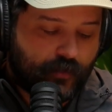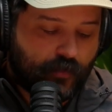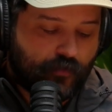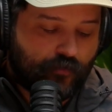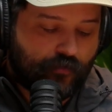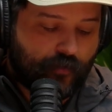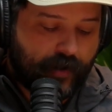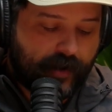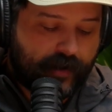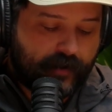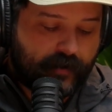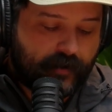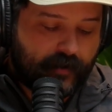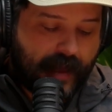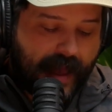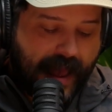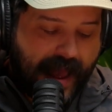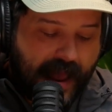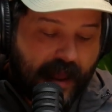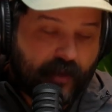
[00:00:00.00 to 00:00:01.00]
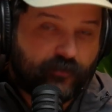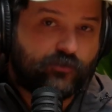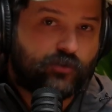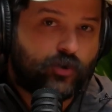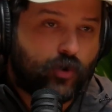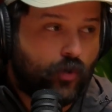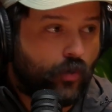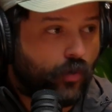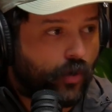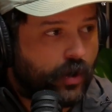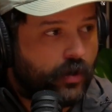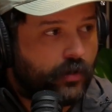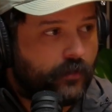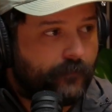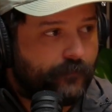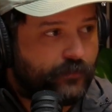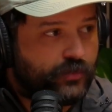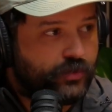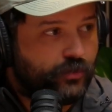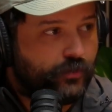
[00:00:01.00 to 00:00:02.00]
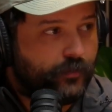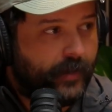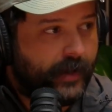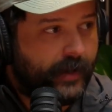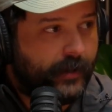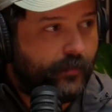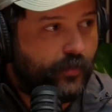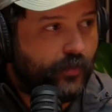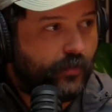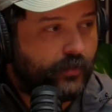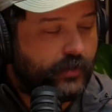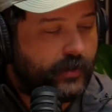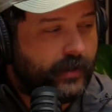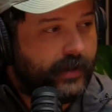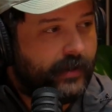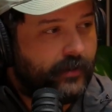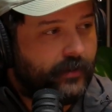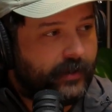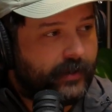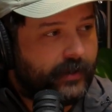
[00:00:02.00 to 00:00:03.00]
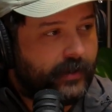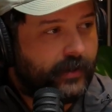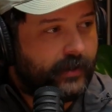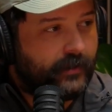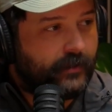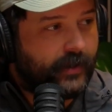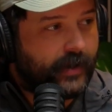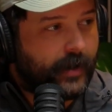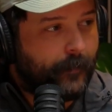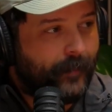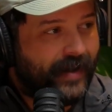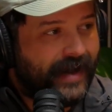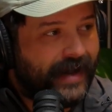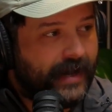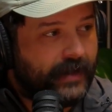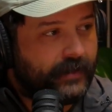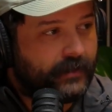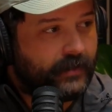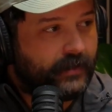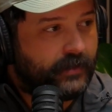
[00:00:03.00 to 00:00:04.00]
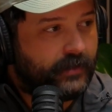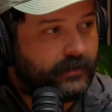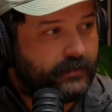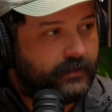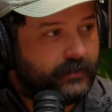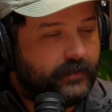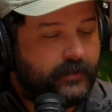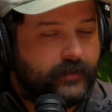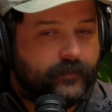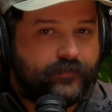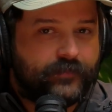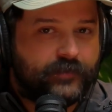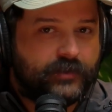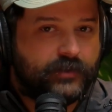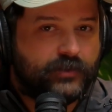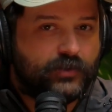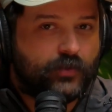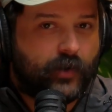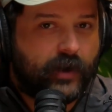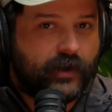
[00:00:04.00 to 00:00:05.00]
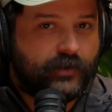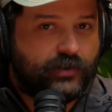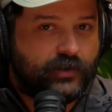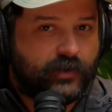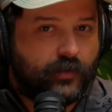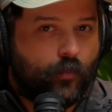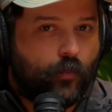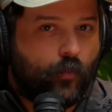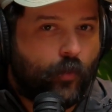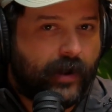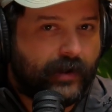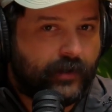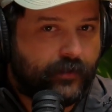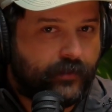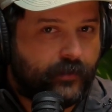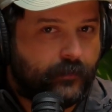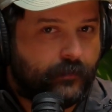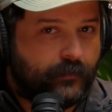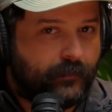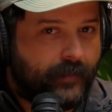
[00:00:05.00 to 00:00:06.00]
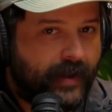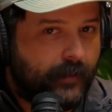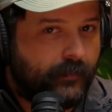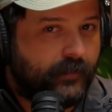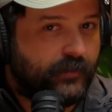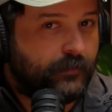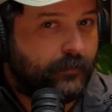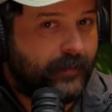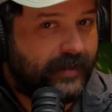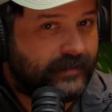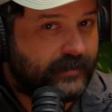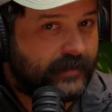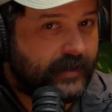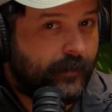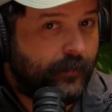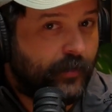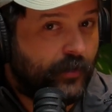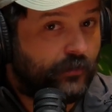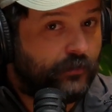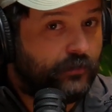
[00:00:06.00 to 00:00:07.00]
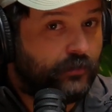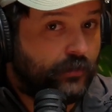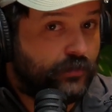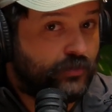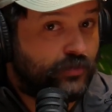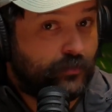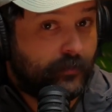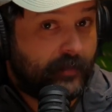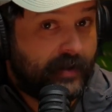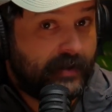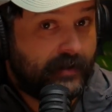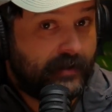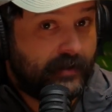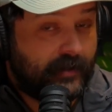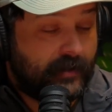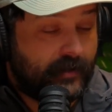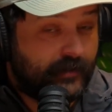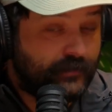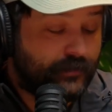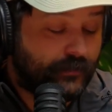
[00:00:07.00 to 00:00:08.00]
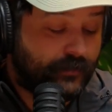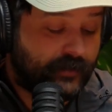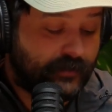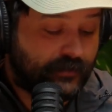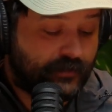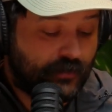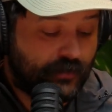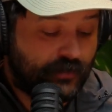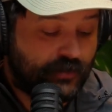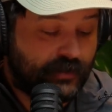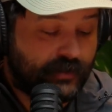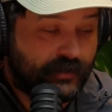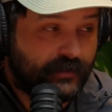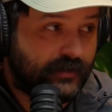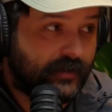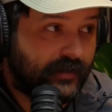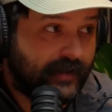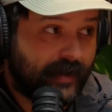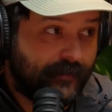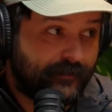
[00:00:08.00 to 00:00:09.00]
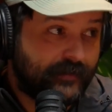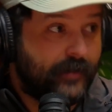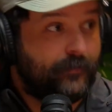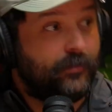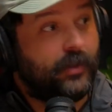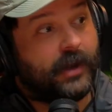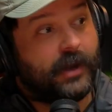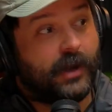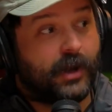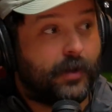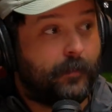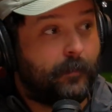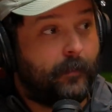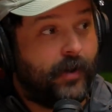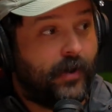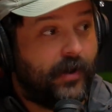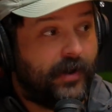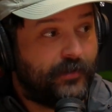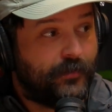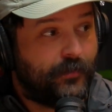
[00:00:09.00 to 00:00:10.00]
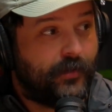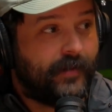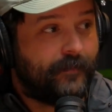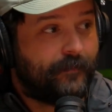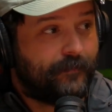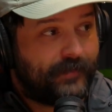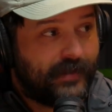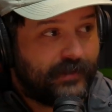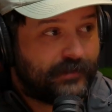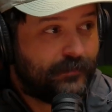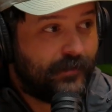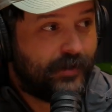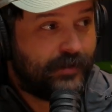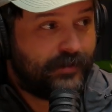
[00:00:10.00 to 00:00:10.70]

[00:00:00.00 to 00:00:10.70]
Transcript: Rick and Cook, 2 people. You know how you get a partner situation and one of them maybe is messed up on social media doing dodgy, so they have to have a combined one. That's my